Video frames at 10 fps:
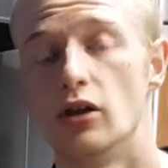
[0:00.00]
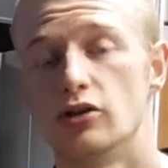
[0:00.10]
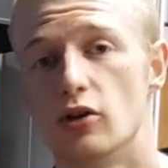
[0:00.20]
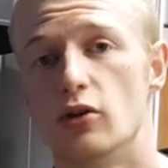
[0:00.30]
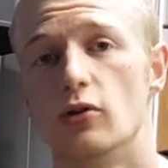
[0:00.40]

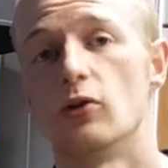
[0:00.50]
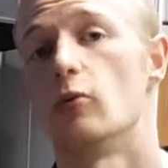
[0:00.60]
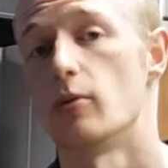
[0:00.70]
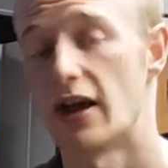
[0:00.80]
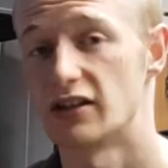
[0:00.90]
So
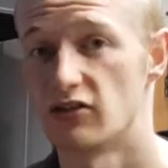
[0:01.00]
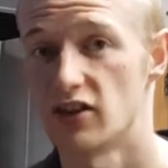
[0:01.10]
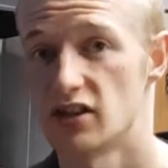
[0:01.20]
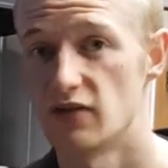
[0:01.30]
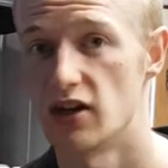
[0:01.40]
coming back to
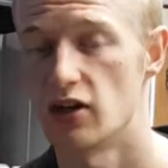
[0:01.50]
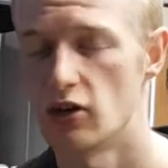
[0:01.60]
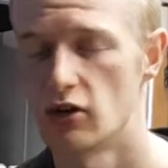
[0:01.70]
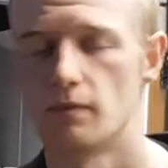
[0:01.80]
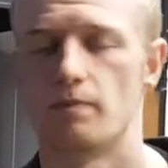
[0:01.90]
this
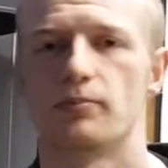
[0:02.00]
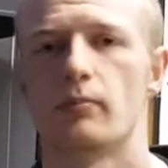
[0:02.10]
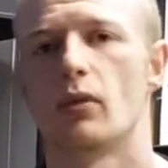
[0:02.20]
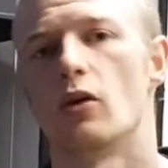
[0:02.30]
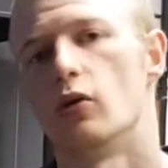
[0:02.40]
video,
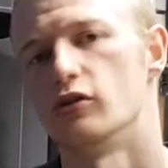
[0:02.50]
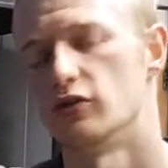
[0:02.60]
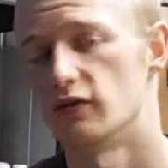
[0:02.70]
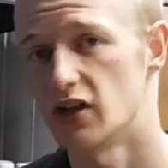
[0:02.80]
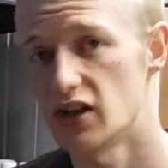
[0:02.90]
once
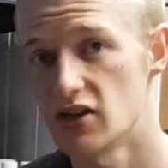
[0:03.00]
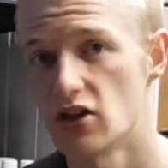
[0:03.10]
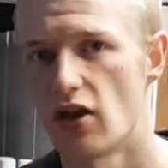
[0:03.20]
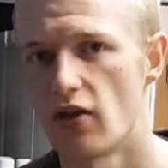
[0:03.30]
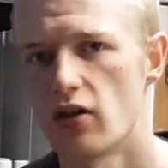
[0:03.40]
you've cleaned
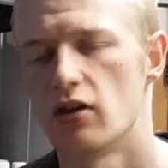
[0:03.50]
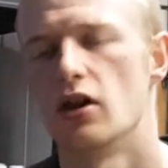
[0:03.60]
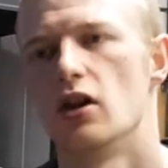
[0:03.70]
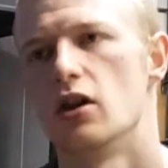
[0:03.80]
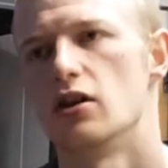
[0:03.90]
your leather,
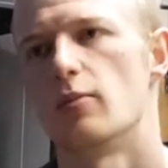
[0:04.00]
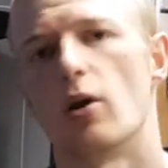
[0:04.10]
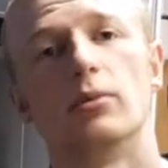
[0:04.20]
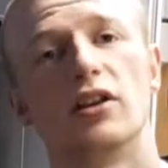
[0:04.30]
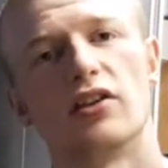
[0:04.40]
you're
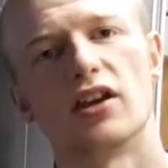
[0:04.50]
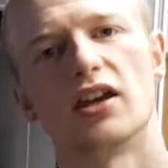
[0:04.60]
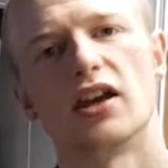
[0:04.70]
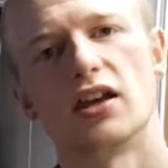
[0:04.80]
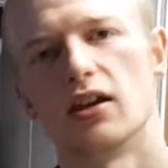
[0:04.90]
probably
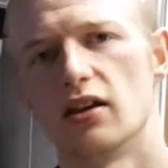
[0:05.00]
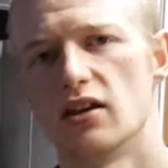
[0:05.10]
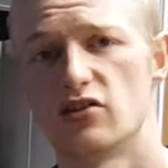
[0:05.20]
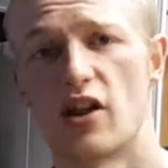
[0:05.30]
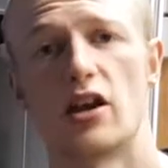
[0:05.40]
thinking,
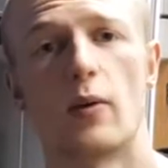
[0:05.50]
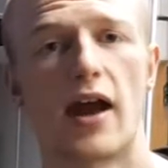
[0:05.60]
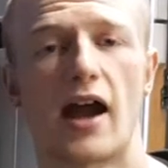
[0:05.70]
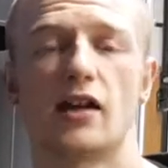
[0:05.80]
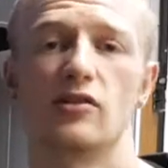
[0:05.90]
is there any
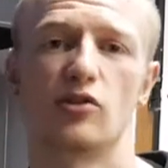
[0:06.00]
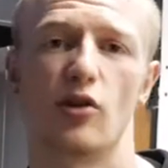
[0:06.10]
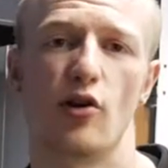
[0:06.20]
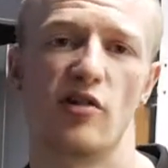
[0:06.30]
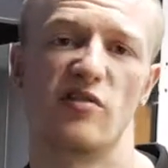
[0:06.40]
way I can
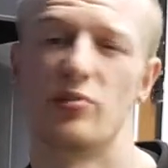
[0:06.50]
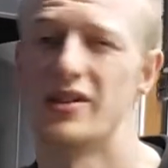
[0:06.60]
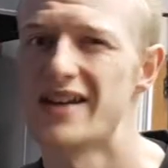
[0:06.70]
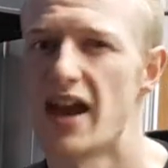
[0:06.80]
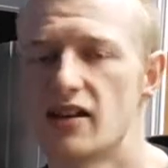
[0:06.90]
sort of
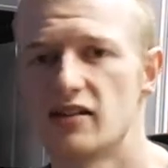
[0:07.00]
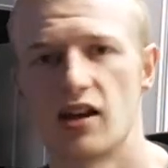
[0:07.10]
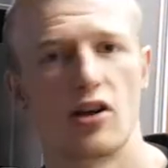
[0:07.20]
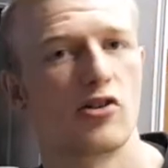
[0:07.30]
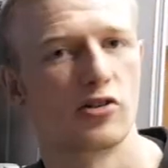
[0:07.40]
protect
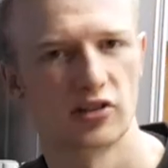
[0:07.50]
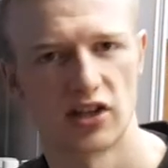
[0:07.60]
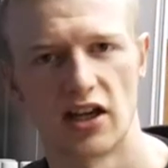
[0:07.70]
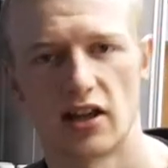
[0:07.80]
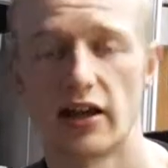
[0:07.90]
it or
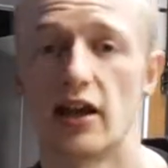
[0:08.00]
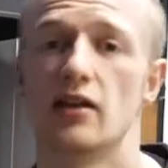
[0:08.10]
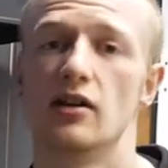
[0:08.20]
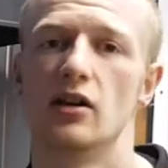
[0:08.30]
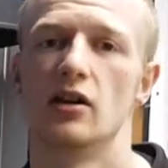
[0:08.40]
seal it?
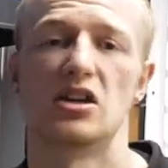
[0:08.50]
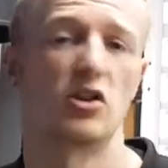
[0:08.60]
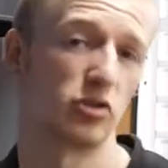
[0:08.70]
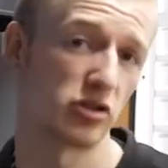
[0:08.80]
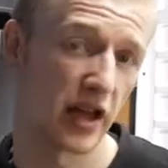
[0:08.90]
You
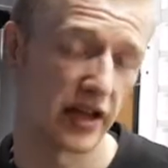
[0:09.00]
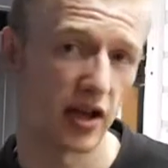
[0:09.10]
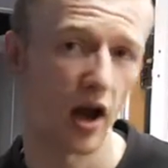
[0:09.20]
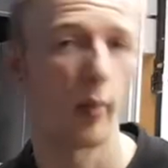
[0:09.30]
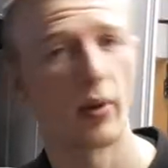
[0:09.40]
know, just
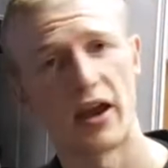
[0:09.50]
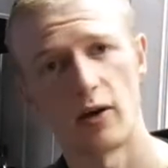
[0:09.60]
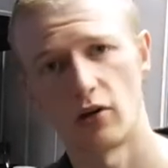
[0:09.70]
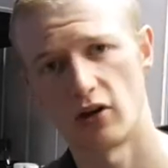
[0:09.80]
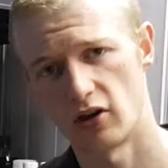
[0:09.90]
like your car
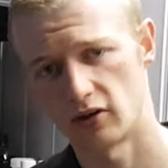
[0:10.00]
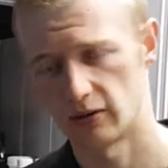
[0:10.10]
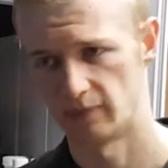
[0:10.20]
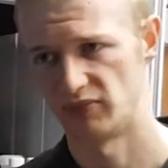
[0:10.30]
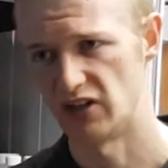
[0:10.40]
paintwork,
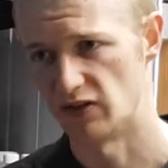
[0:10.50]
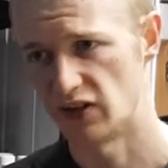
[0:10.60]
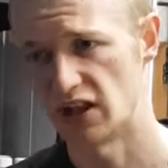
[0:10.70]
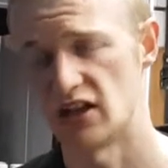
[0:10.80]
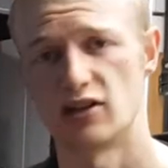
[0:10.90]
you've
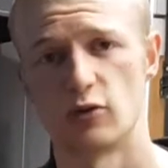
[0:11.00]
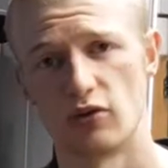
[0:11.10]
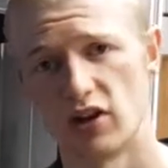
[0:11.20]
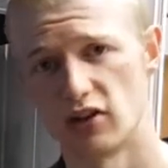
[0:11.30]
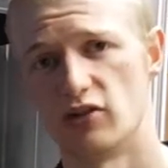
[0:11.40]
cleaned it to a
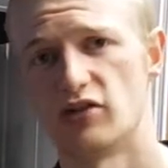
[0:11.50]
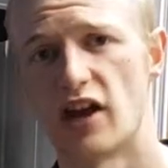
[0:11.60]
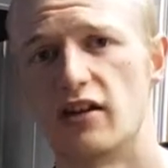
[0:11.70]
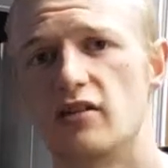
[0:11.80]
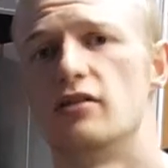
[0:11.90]
really good
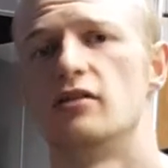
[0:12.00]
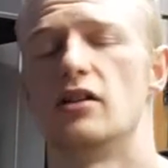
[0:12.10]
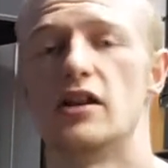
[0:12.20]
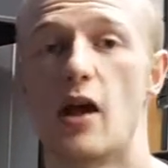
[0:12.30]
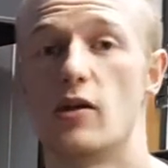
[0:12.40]
standard
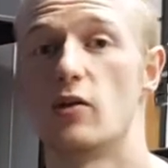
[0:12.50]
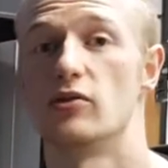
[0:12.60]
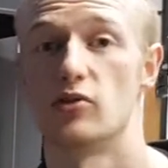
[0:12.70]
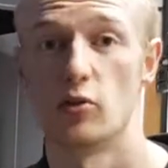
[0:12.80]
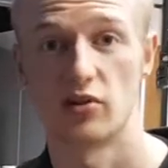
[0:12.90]
and now you
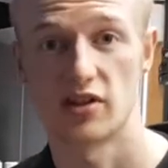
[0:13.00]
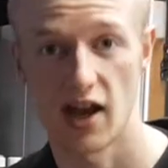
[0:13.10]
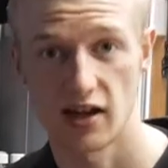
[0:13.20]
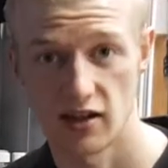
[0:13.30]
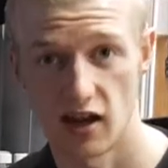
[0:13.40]
want to
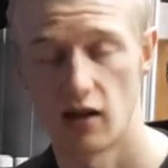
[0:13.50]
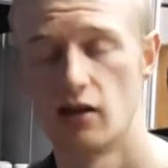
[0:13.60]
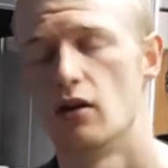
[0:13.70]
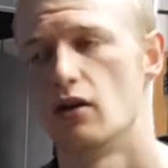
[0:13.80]
protect it